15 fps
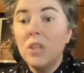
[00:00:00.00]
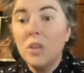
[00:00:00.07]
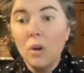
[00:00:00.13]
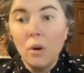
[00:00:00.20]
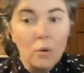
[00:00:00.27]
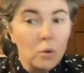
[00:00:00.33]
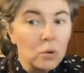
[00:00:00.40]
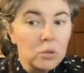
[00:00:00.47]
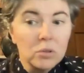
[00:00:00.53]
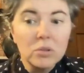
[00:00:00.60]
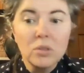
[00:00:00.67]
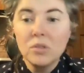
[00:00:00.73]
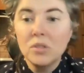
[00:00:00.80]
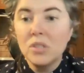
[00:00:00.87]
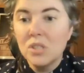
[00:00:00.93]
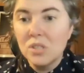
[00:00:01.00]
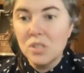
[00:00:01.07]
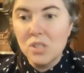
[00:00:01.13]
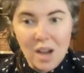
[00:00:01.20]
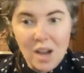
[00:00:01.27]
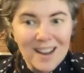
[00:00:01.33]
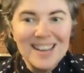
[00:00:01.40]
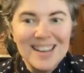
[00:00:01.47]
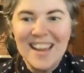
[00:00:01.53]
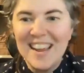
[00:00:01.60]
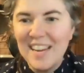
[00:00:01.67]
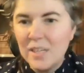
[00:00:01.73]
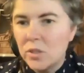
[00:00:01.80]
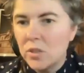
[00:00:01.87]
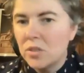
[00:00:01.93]
the old design
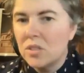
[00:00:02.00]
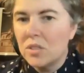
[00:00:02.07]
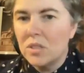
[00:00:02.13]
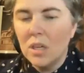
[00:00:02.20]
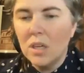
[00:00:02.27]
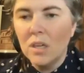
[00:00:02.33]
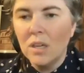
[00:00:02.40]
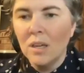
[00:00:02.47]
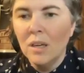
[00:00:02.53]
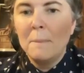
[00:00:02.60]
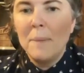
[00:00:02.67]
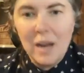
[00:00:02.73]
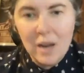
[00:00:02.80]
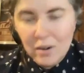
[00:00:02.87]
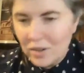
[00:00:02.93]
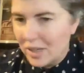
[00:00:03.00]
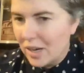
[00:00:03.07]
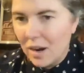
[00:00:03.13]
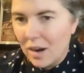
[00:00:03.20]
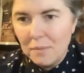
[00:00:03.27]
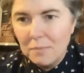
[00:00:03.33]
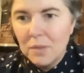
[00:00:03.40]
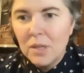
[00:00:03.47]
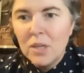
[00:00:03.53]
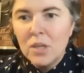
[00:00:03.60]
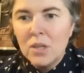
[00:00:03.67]
agency paradigm,